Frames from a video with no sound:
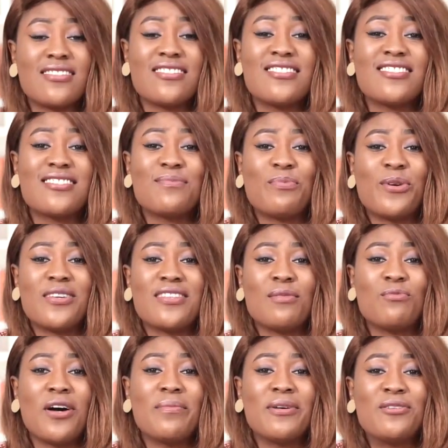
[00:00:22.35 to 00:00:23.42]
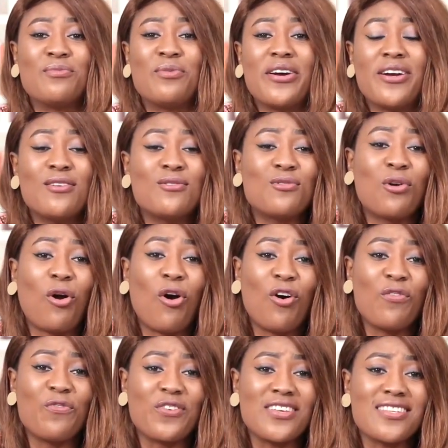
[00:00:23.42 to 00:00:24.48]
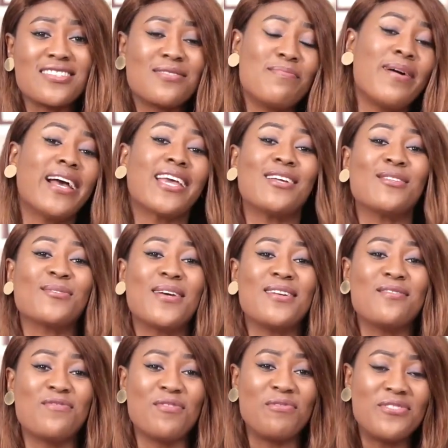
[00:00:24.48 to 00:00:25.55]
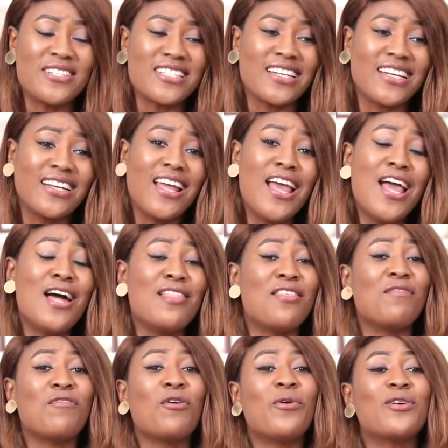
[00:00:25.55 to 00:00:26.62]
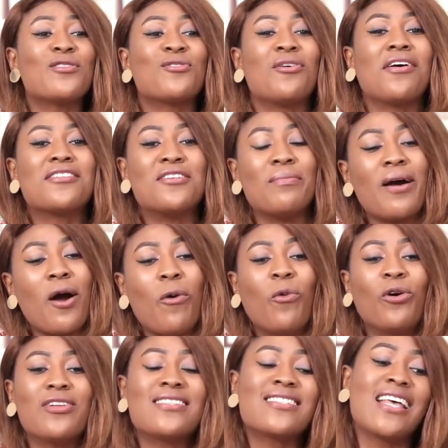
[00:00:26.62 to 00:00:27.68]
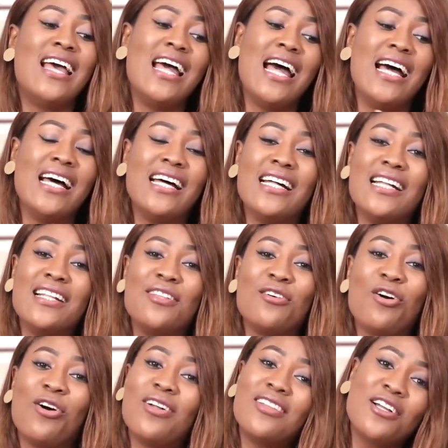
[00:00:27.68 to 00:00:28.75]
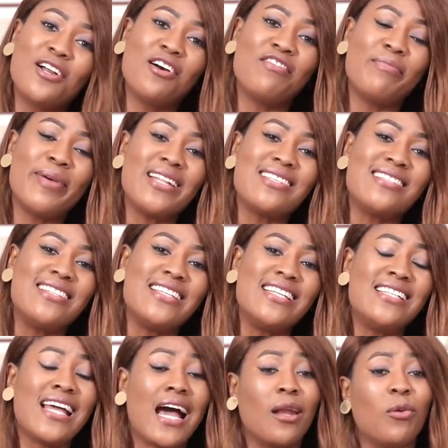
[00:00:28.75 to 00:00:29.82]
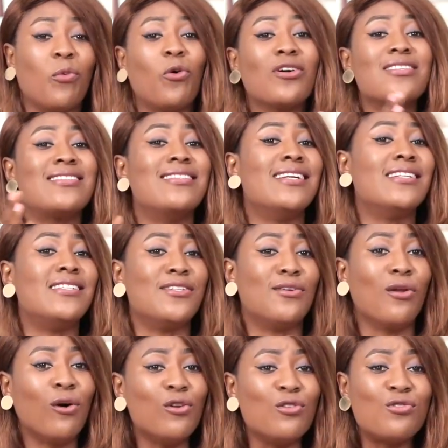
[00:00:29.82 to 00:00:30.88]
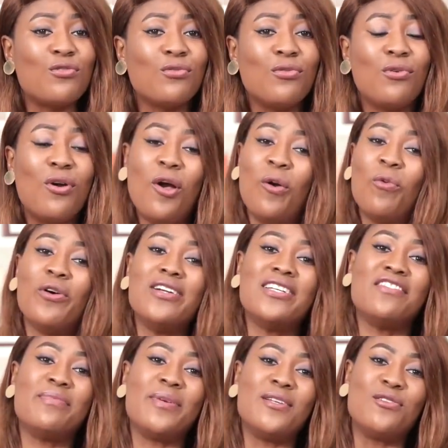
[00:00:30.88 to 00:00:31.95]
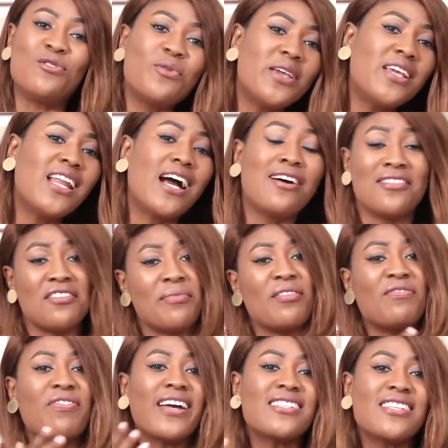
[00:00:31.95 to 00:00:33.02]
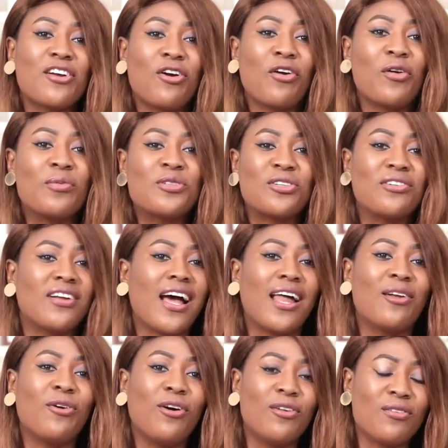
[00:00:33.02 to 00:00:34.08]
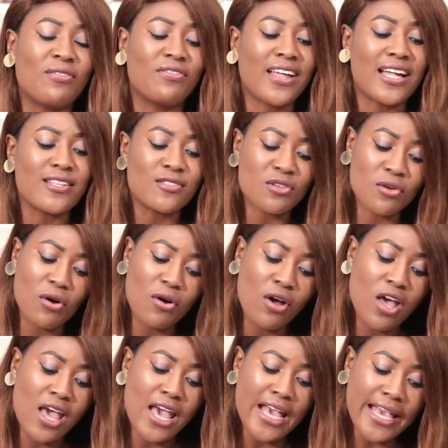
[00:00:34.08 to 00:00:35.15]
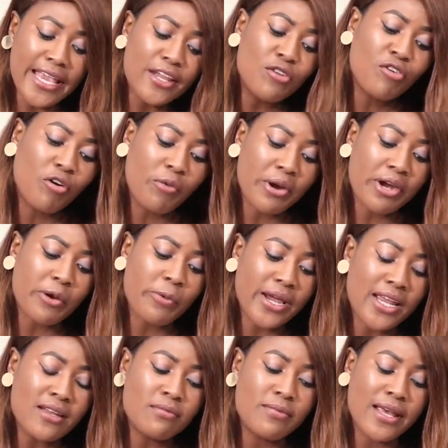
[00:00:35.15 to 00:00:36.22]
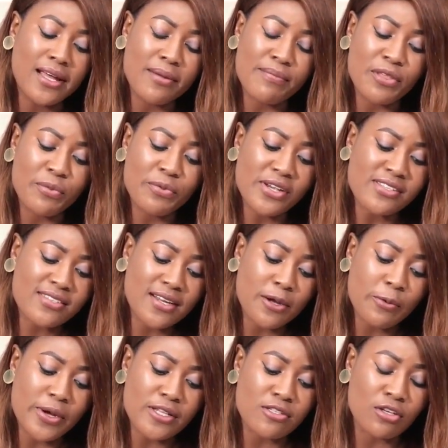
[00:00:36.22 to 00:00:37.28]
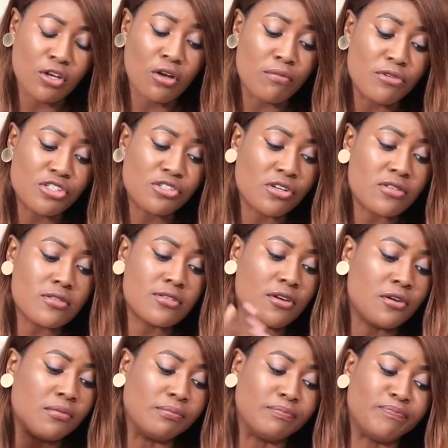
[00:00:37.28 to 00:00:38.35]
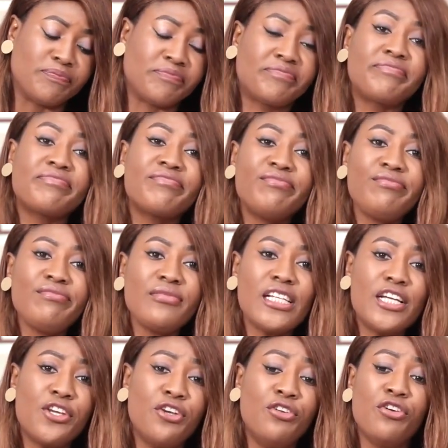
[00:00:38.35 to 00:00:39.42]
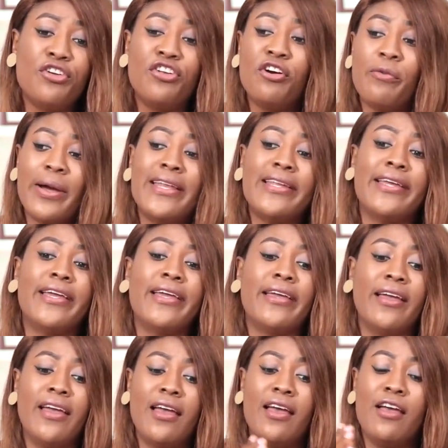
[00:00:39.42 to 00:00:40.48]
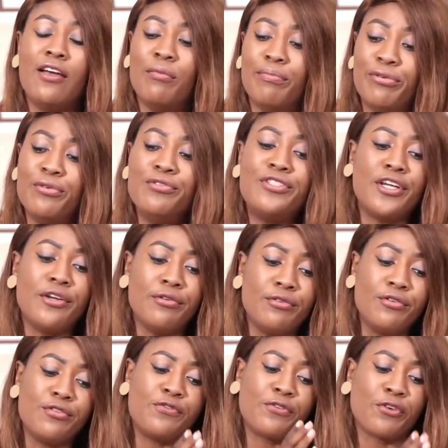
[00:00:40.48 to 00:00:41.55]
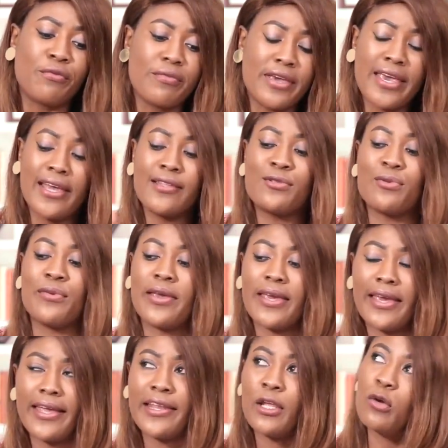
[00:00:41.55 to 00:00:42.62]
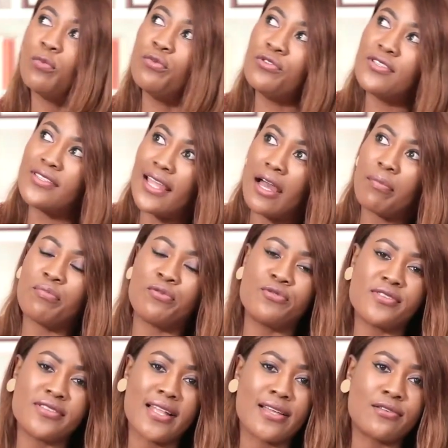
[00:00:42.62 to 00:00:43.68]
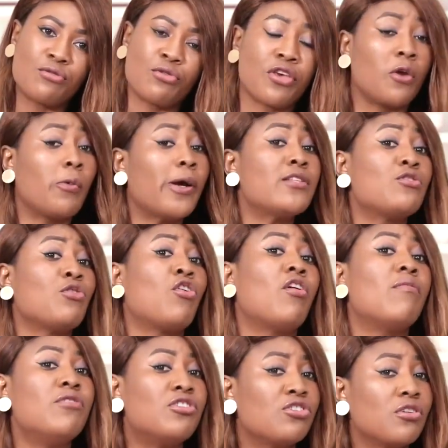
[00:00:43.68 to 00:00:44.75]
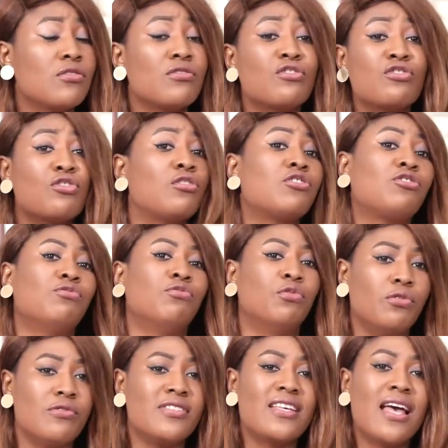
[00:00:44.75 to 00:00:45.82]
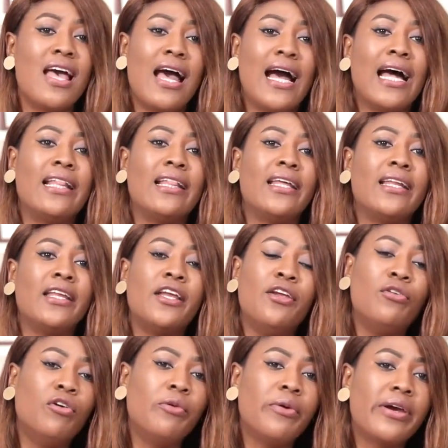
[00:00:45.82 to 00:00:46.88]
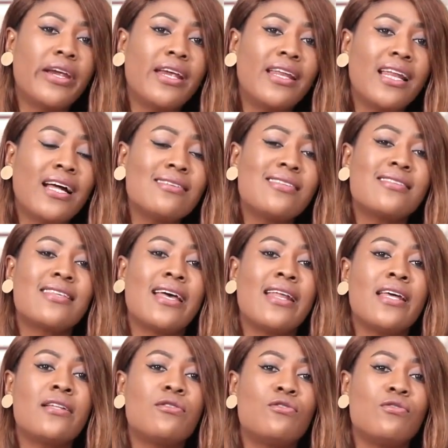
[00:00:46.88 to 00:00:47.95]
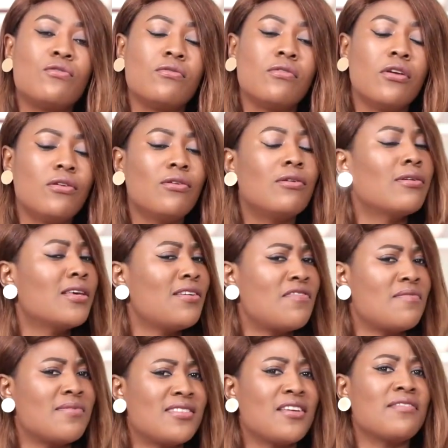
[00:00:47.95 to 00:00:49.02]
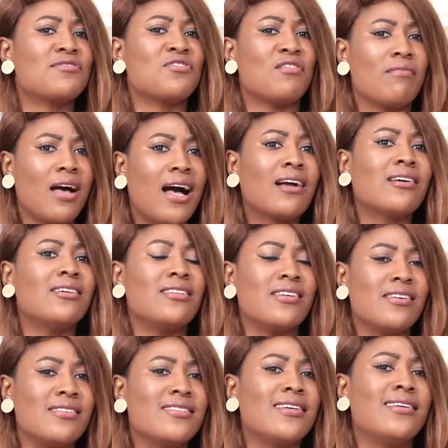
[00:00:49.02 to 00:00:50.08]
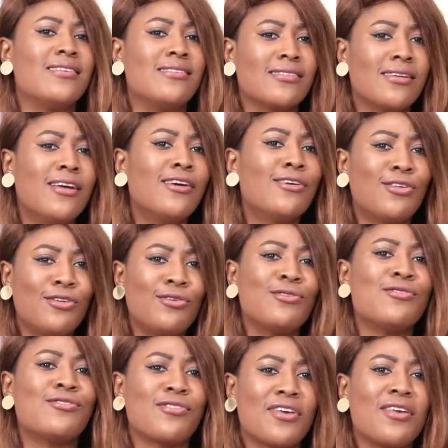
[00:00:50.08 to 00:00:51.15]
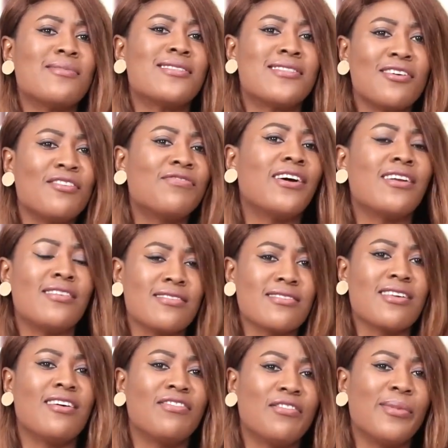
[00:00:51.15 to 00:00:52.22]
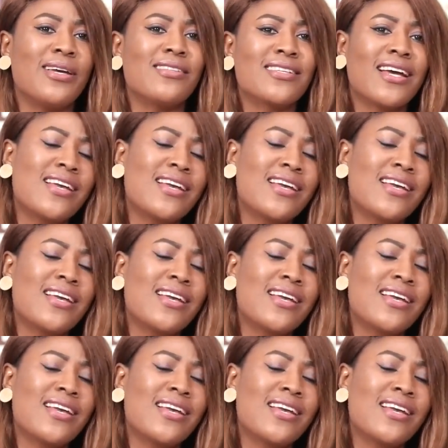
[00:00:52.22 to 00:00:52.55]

Since President Muhammad Buhari took office back in 2015, they've always talked about what uh, the other governments did and what they did not do, what they've been doing, how they've been fighting corruption and all of that. So in Owerri, when um, the president went to commission some, you know, you know when they build a road from here to here. they put their poster. So he went to commission such roads. And then, you know, where he now decided to, you know, give himself some accolades and kudos to himself and his government.